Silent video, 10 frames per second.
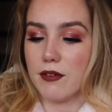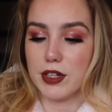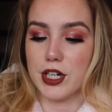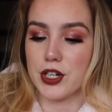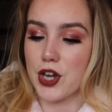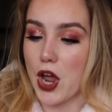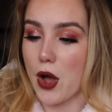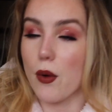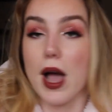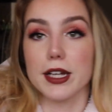If you didn't
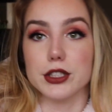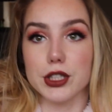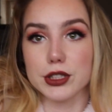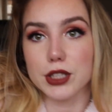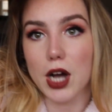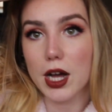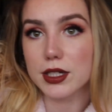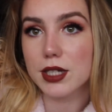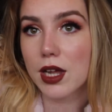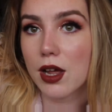know, I just
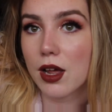got